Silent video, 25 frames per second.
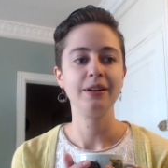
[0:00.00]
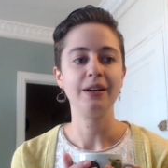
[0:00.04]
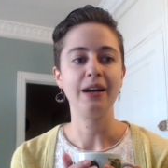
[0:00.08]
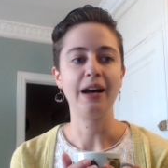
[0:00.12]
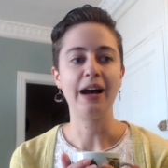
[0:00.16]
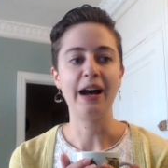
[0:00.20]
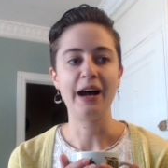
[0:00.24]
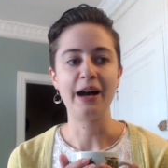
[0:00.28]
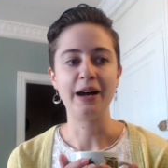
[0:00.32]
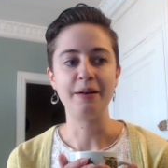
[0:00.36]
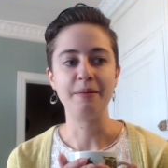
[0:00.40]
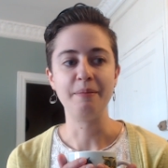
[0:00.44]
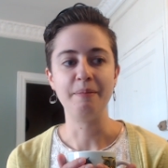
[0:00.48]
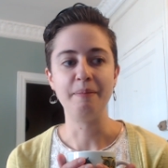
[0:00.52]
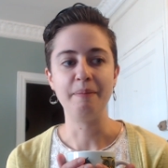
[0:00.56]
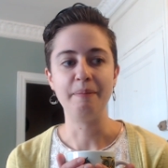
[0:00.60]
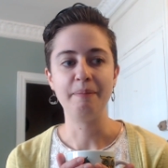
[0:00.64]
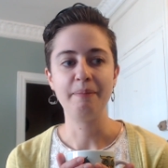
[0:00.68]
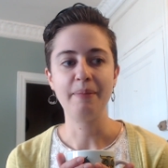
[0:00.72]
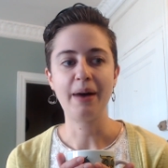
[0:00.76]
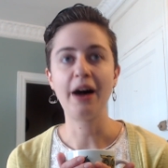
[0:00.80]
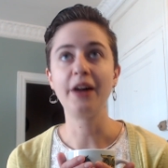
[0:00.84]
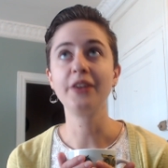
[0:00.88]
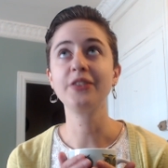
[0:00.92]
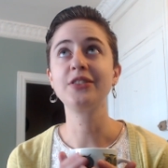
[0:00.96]
Um,
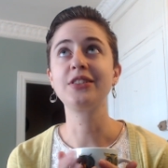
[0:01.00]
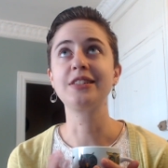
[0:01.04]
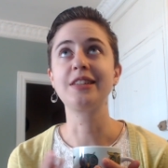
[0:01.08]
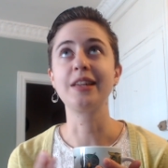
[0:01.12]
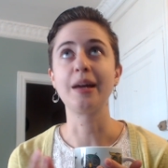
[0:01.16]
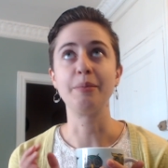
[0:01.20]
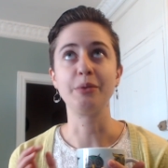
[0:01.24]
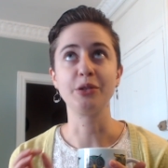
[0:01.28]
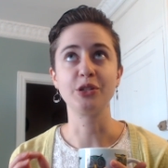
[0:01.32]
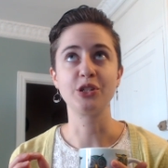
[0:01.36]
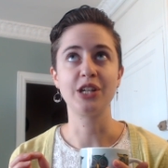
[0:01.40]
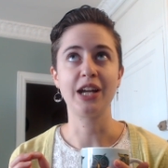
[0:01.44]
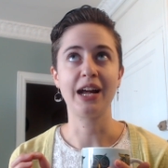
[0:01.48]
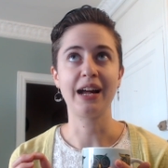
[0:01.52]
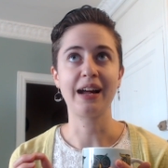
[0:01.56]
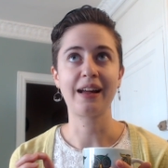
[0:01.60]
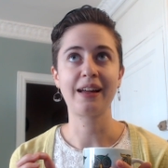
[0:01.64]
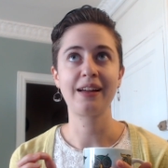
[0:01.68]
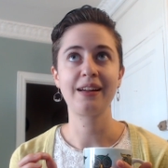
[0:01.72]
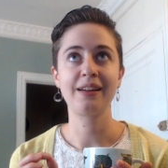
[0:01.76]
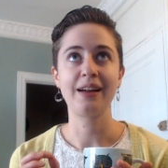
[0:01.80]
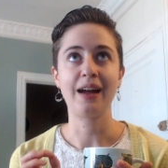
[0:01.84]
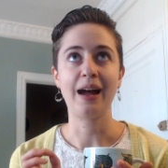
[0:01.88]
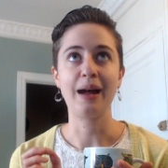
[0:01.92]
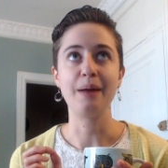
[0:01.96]
I'll double
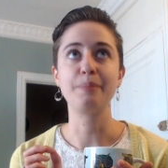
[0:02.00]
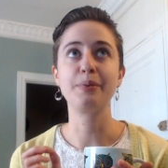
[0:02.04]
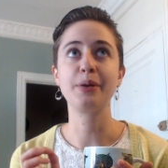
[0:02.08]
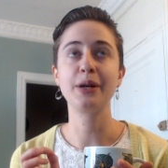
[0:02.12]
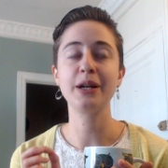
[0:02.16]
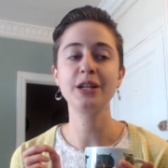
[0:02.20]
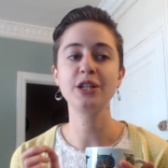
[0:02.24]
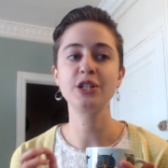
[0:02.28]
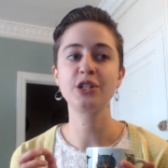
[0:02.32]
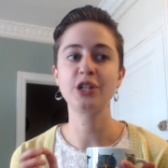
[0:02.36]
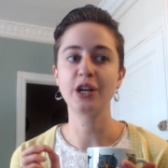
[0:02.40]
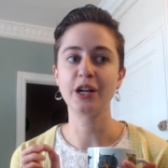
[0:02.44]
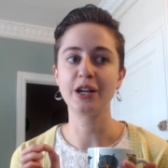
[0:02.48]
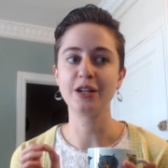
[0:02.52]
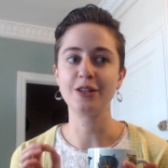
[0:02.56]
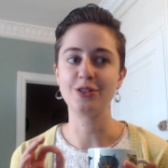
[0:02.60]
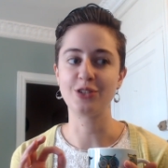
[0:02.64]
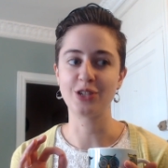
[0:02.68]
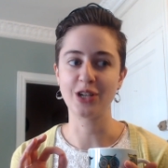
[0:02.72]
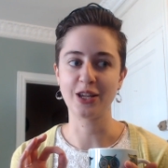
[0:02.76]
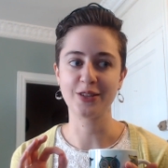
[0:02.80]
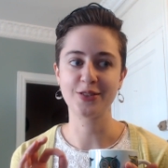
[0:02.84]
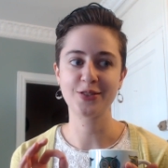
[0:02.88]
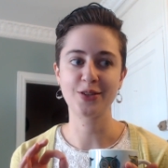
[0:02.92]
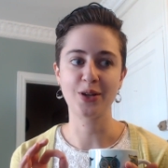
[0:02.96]
check. I'm pretty sure it's
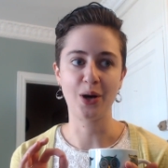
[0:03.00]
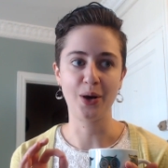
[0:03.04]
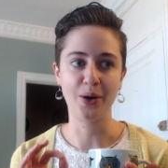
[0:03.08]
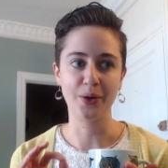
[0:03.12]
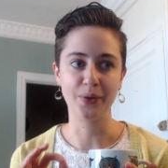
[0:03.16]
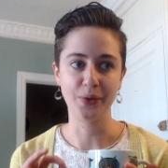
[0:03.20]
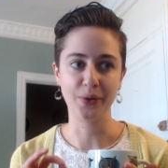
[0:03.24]
just called